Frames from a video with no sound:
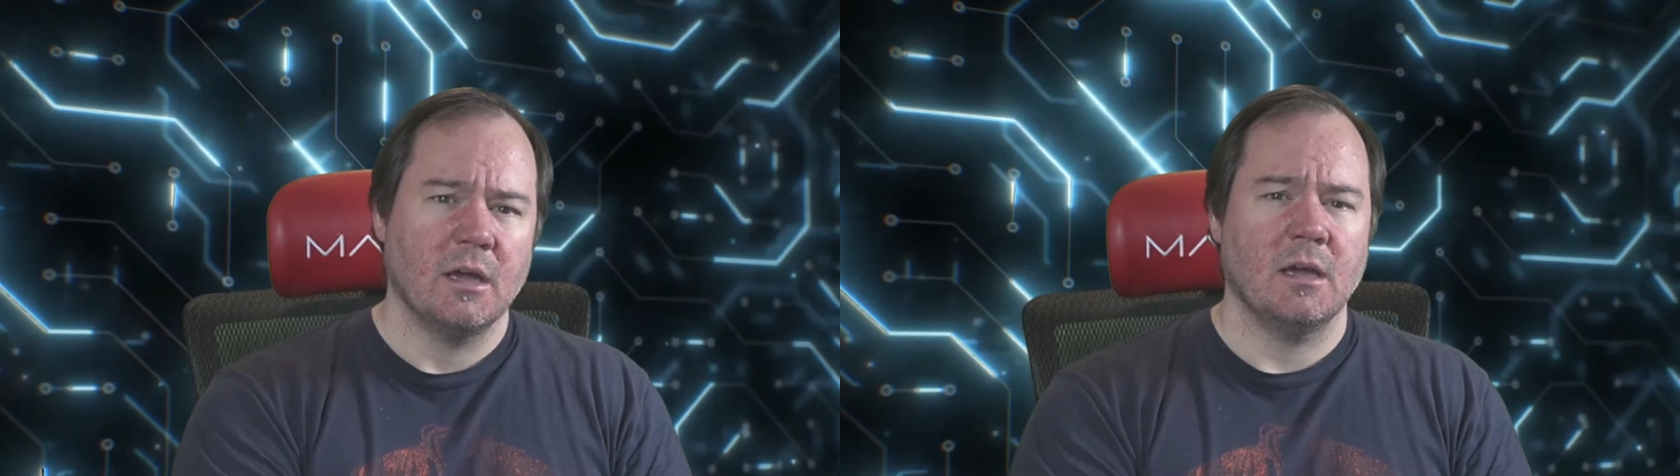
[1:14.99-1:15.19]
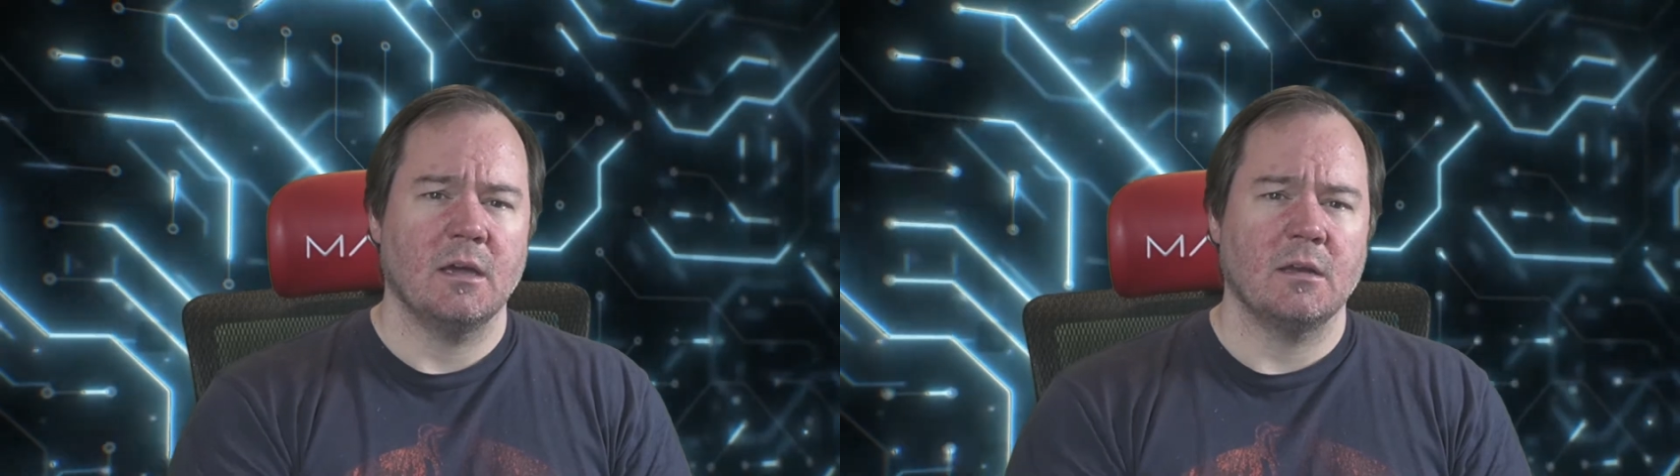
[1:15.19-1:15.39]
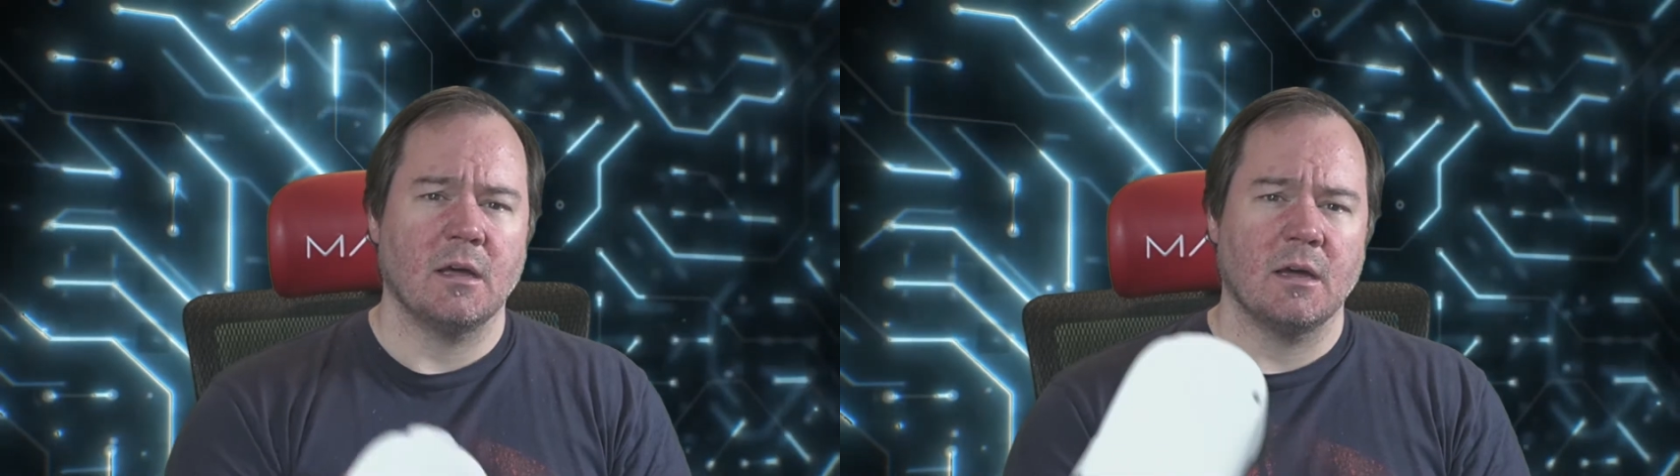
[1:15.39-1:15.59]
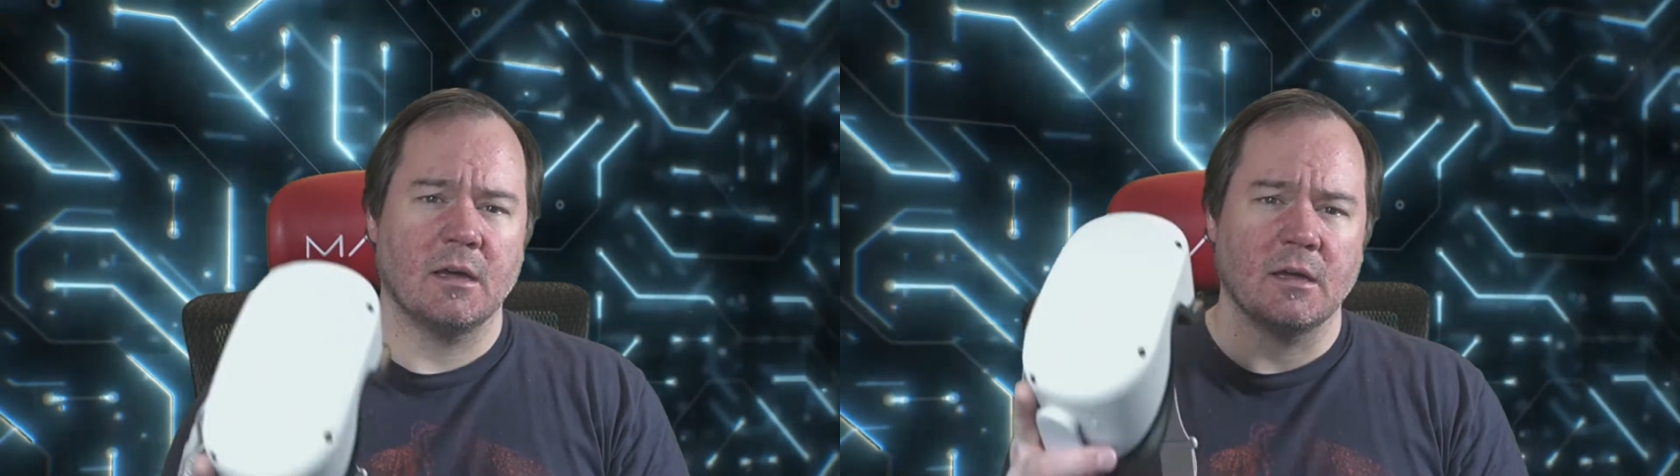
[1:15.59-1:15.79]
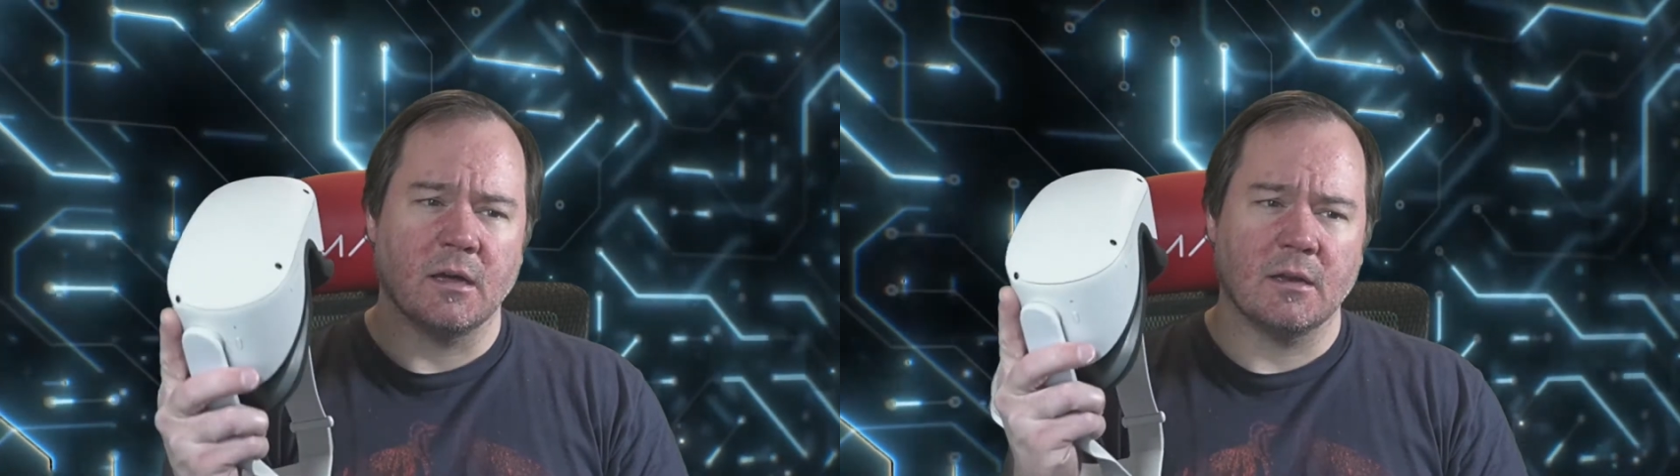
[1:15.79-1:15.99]
and
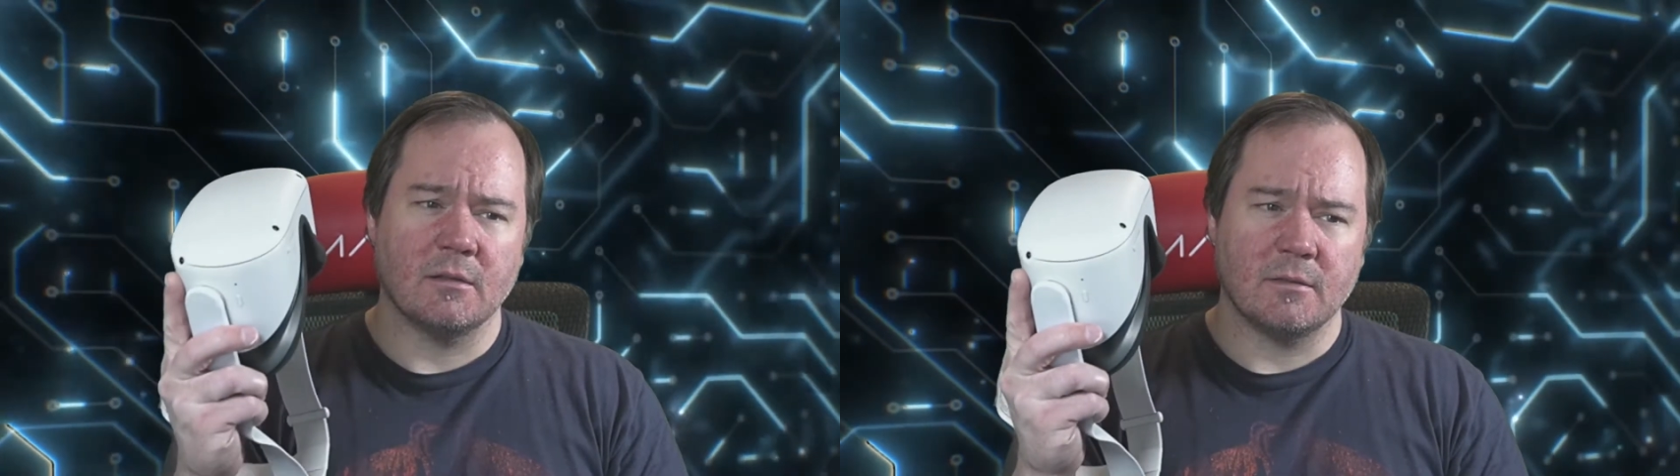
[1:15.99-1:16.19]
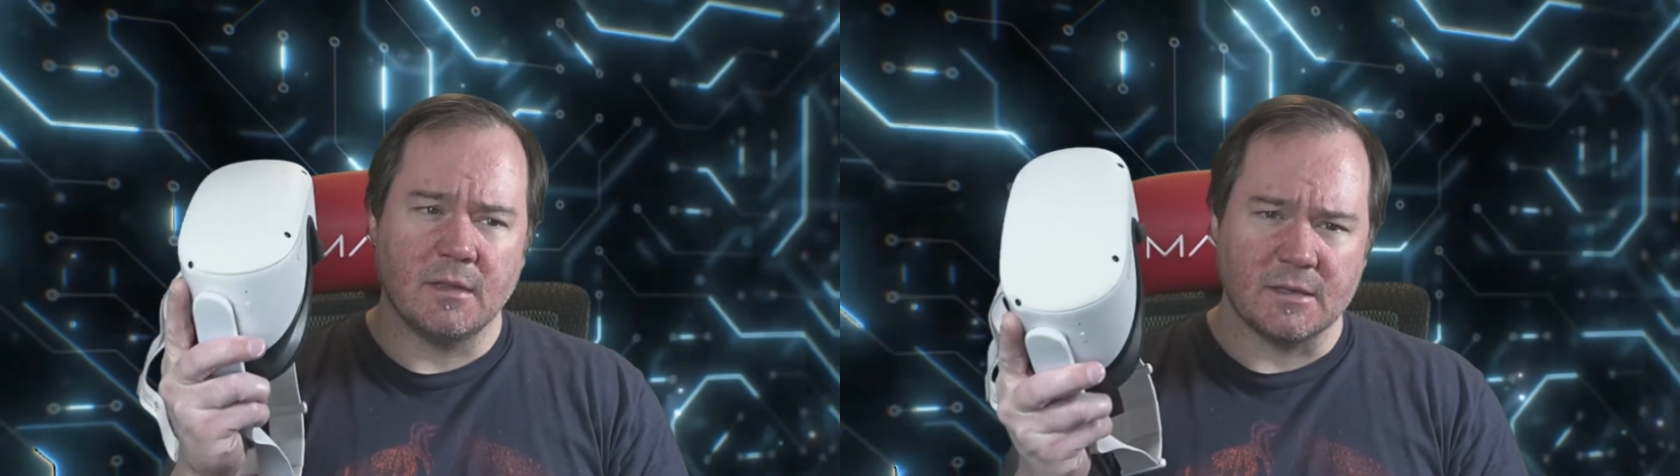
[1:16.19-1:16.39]
I got